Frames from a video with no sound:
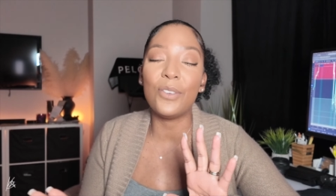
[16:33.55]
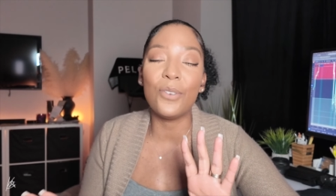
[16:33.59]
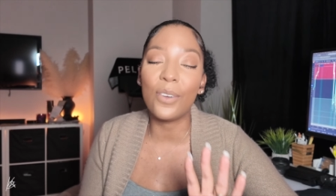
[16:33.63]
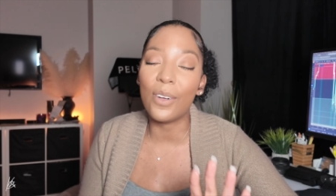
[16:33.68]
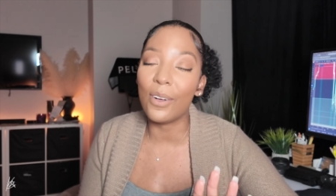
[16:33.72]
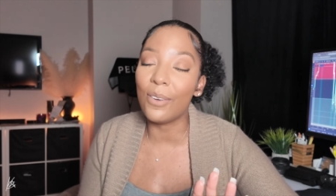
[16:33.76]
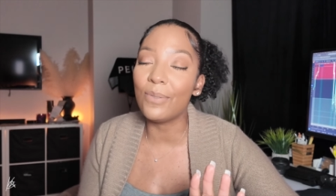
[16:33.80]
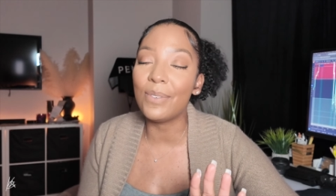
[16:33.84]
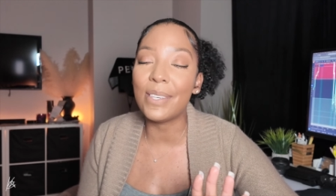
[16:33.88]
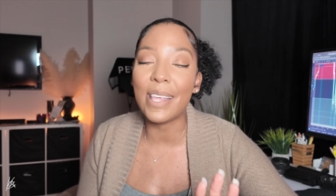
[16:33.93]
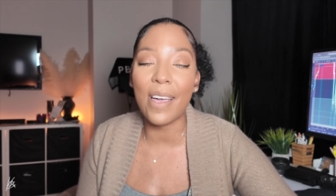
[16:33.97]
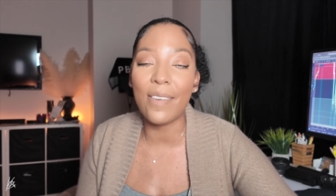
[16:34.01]
You're
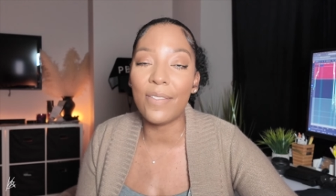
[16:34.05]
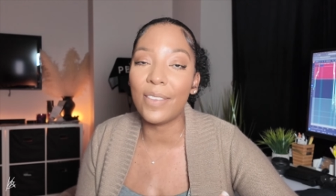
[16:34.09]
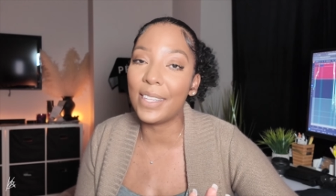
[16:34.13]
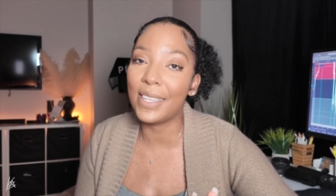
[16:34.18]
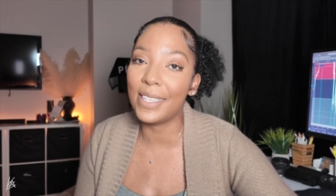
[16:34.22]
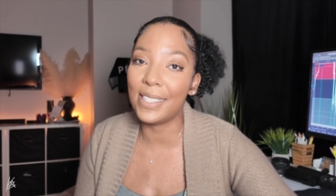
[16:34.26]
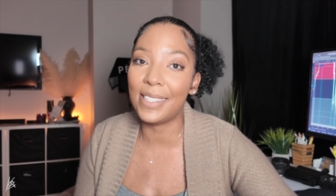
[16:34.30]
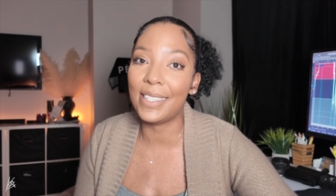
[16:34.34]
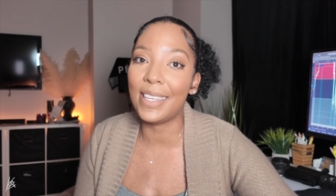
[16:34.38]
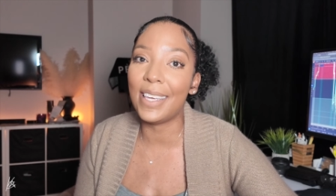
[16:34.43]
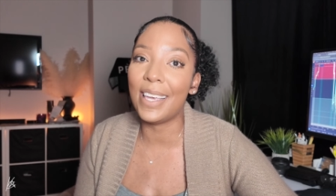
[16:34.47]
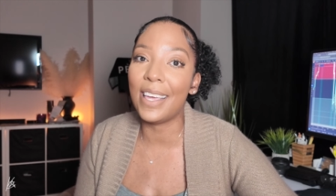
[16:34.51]
gonna
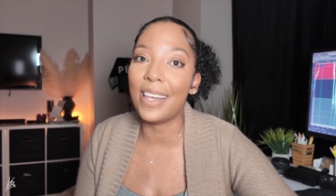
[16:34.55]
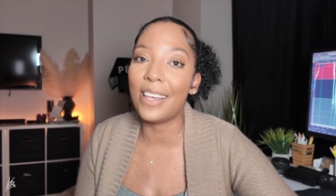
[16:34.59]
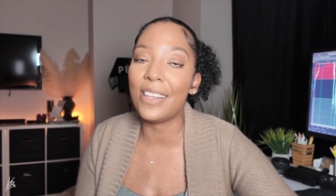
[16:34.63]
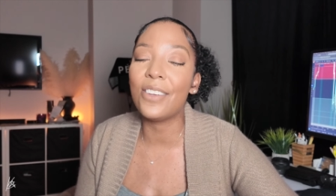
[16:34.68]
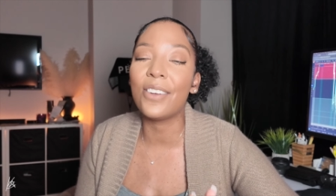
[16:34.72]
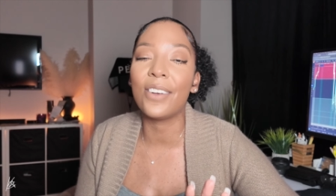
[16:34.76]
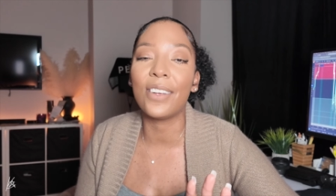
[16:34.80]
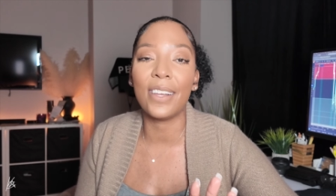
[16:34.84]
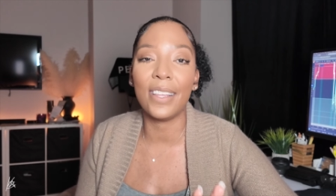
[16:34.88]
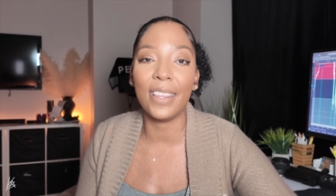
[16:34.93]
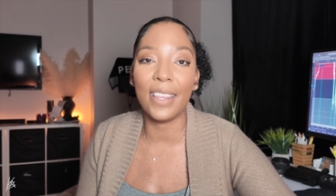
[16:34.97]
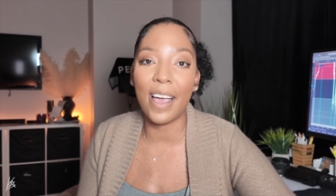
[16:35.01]
definitely see it and
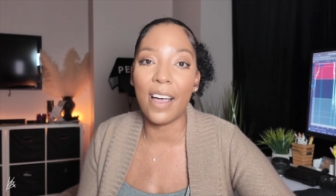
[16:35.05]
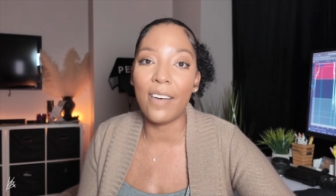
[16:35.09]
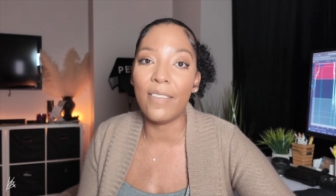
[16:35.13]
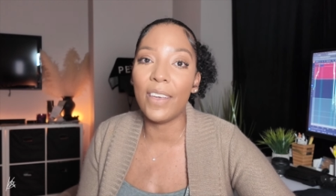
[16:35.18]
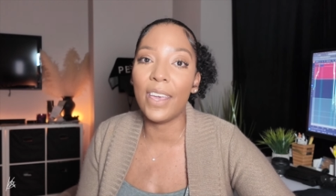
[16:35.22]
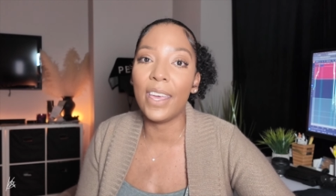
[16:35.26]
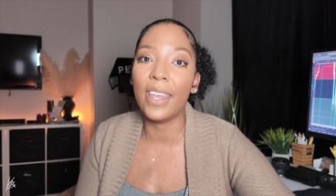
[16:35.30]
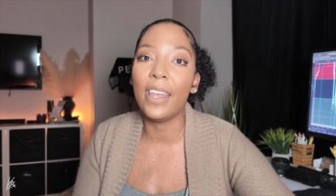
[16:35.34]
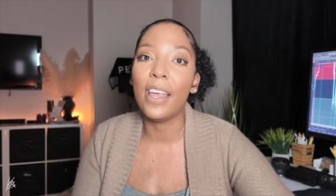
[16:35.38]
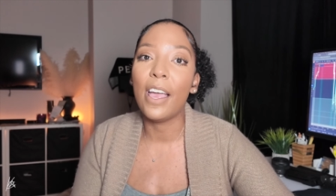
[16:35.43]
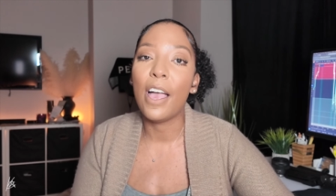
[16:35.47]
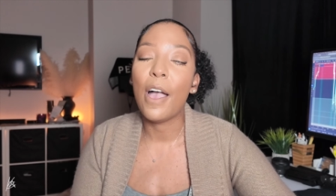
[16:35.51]
you're gonna love
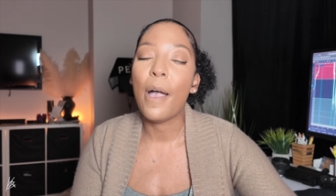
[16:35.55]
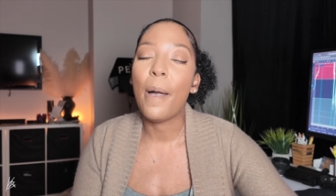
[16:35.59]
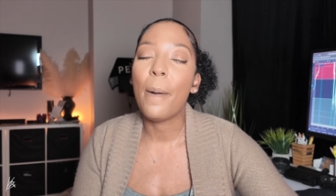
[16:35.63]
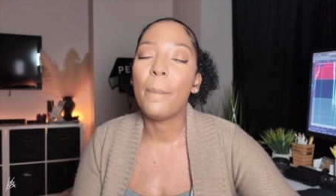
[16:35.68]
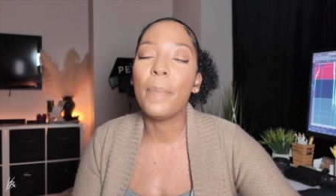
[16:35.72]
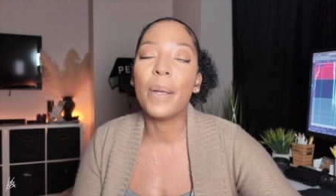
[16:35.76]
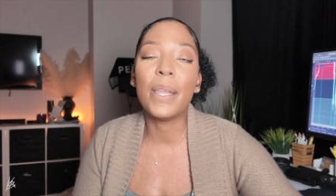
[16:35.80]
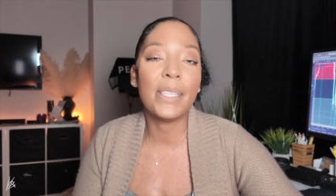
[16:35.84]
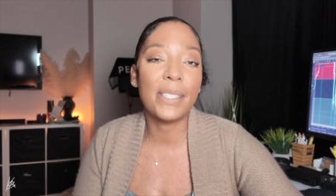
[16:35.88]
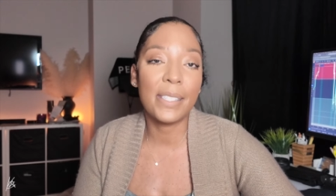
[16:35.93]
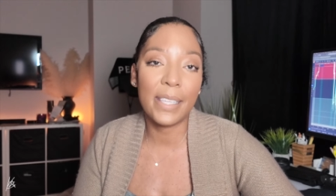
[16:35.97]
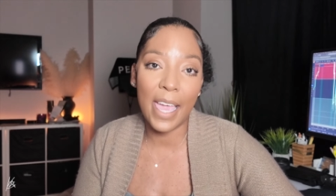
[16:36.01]
it,
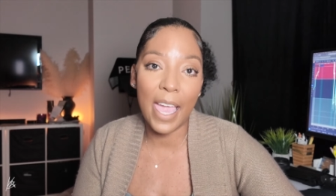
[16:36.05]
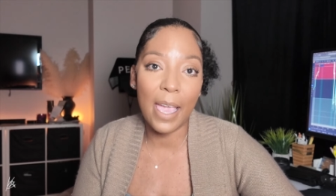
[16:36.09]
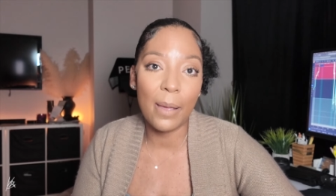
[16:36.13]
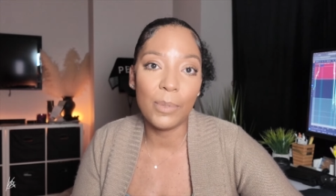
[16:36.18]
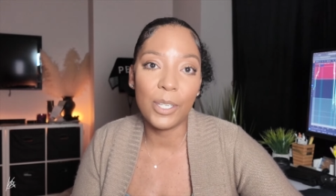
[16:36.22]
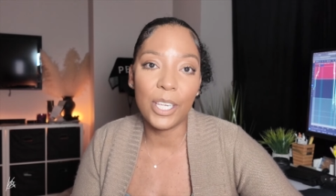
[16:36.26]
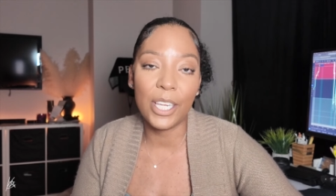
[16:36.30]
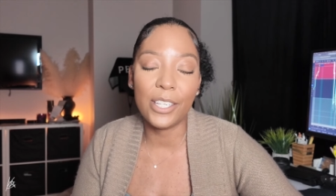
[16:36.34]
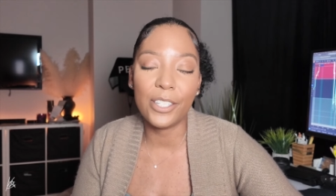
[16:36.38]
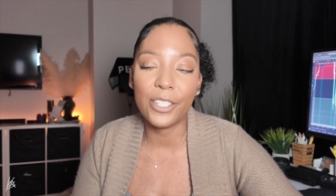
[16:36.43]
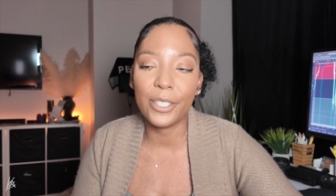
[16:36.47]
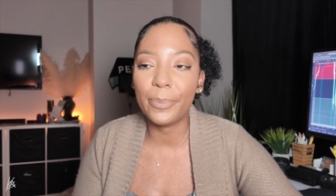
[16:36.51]
but it's a
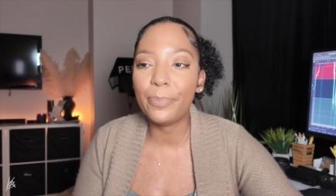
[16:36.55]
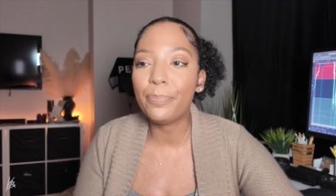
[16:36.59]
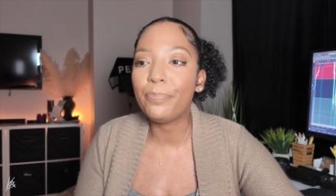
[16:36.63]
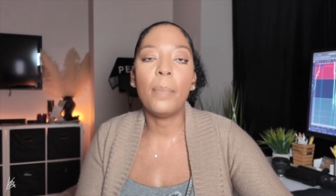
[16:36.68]
game changer.